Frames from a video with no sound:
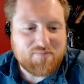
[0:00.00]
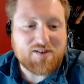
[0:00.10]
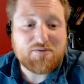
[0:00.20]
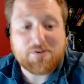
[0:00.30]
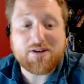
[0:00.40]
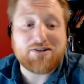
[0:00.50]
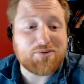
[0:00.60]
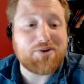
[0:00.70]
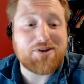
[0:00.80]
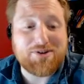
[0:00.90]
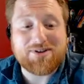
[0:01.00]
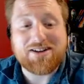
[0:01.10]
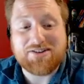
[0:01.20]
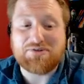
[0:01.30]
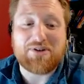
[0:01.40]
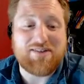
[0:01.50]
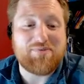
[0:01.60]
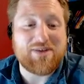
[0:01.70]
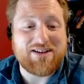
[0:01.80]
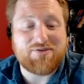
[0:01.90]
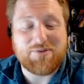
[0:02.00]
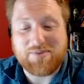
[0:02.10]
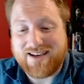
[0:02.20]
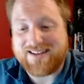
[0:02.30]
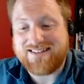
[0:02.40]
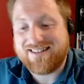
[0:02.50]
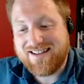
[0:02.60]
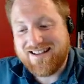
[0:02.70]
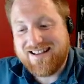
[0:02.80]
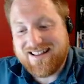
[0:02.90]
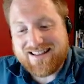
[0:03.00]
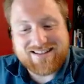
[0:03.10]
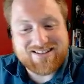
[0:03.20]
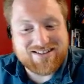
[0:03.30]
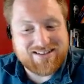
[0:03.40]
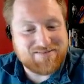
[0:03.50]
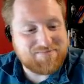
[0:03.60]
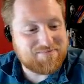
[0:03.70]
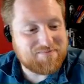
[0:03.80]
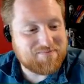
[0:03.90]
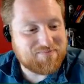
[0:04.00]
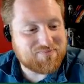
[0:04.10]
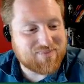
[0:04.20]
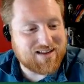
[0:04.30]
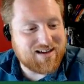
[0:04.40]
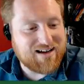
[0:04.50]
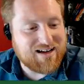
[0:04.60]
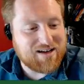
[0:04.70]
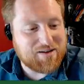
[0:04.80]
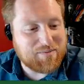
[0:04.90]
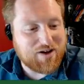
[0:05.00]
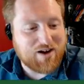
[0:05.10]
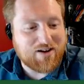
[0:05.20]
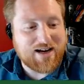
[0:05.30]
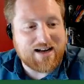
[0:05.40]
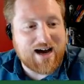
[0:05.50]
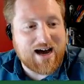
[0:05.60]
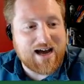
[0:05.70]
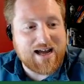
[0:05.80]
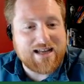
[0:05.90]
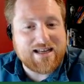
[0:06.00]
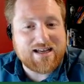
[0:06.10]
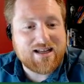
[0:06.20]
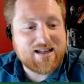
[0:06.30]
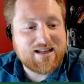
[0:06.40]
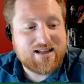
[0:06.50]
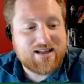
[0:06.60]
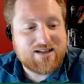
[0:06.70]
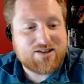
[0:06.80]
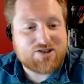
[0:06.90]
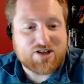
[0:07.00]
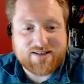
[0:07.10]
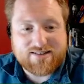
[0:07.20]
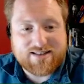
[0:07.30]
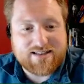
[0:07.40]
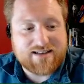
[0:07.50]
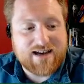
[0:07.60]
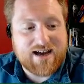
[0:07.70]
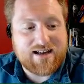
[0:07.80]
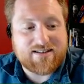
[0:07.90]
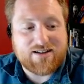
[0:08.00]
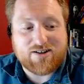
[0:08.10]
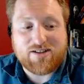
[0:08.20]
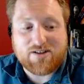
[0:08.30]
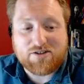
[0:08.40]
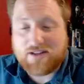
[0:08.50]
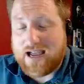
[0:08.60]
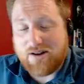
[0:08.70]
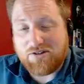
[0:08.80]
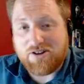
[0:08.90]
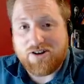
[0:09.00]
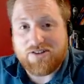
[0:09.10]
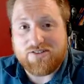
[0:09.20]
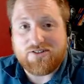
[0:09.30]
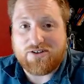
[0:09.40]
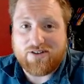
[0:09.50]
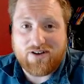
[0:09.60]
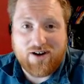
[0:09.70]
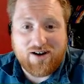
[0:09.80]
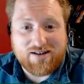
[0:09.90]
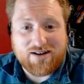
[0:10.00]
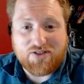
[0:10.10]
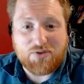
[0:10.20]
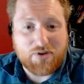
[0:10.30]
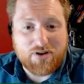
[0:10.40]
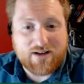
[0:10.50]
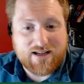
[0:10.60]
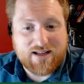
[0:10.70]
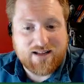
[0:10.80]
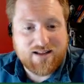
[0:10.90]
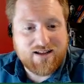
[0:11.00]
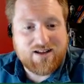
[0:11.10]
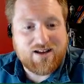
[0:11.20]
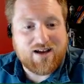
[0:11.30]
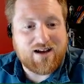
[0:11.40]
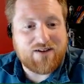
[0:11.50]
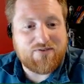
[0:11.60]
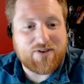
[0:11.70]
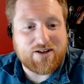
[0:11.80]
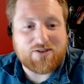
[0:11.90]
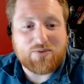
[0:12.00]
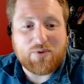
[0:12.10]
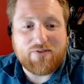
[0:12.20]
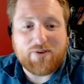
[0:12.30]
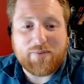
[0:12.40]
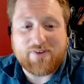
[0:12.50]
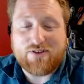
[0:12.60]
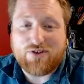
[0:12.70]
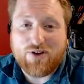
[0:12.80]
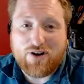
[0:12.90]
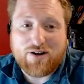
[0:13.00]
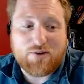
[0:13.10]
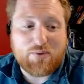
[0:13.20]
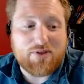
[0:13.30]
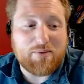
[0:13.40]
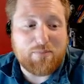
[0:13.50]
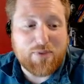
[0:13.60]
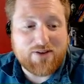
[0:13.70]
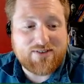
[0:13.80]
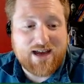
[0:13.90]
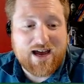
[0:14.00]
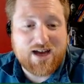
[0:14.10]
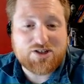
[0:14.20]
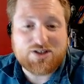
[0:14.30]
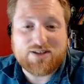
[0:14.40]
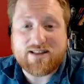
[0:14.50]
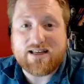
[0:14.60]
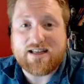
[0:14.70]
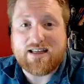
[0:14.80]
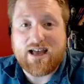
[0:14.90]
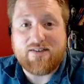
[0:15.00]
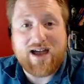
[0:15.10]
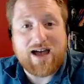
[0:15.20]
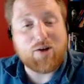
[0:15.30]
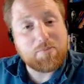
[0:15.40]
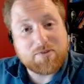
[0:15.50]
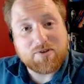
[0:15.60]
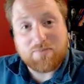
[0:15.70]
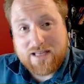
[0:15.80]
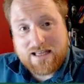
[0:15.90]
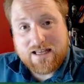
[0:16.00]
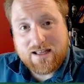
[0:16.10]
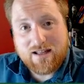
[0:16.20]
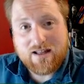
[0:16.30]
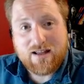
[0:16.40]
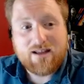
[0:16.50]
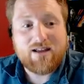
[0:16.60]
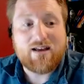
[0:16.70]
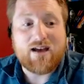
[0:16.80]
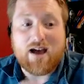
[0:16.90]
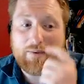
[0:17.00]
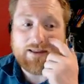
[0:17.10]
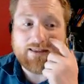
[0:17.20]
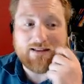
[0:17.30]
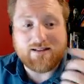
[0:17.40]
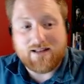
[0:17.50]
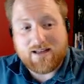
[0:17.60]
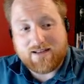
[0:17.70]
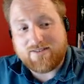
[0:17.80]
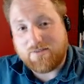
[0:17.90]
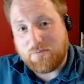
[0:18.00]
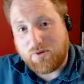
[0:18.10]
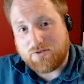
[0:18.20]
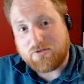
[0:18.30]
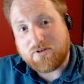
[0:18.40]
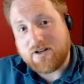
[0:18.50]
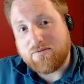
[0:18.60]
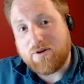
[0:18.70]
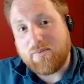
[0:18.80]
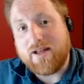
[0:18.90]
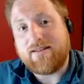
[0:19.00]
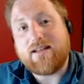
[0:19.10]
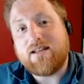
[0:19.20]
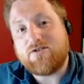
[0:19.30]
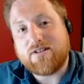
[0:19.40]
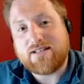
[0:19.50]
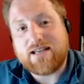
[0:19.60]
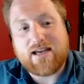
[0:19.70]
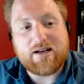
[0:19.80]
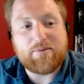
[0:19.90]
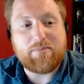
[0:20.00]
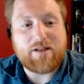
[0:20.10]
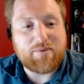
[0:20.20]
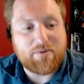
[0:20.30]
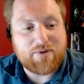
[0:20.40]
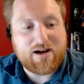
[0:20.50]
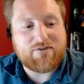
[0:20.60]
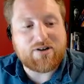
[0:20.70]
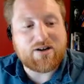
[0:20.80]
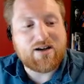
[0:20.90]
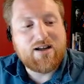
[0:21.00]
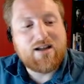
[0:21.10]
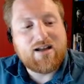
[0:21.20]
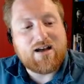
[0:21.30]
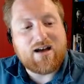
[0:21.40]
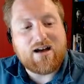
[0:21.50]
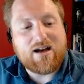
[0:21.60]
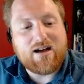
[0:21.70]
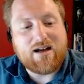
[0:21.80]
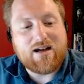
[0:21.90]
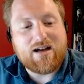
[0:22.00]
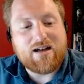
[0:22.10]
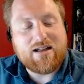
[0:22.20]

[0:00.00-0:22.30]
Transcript: Reader, one who can derive meaning from text. That's good. Um, all right, I trust these guys. They're clearly outlaws. They're not authority uh, figures. One of them is a dog with a mustache. They have helped me I mean, the like smoldery romantic interest guy helped me, but whatever. Uh,